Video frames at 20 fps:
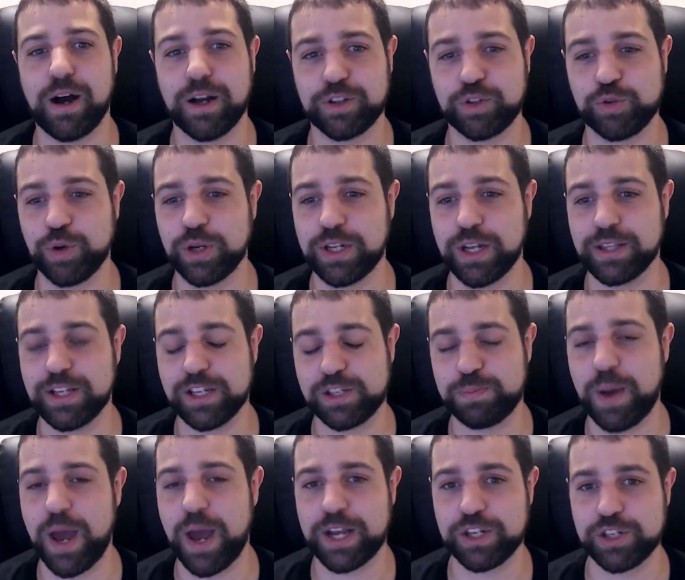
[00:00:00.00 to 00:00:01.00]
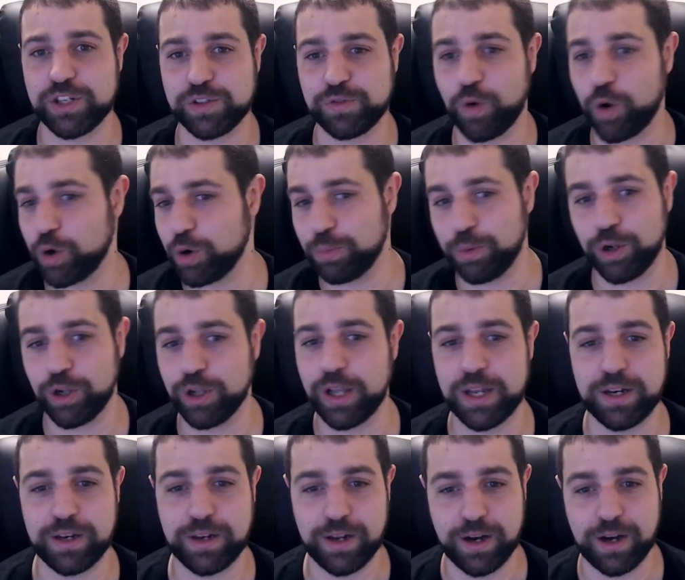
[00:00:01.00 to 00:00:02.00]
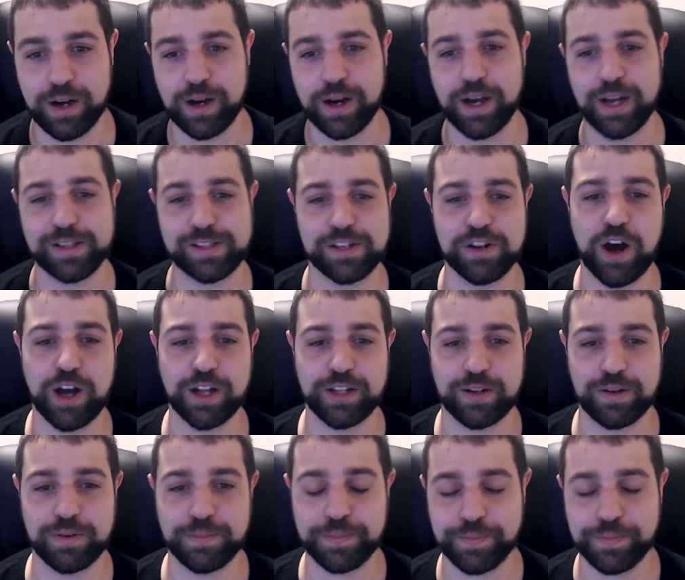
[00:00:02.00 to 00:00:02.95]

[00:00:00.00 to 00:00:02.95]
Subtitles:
treated this package as vulnerable, and it's not.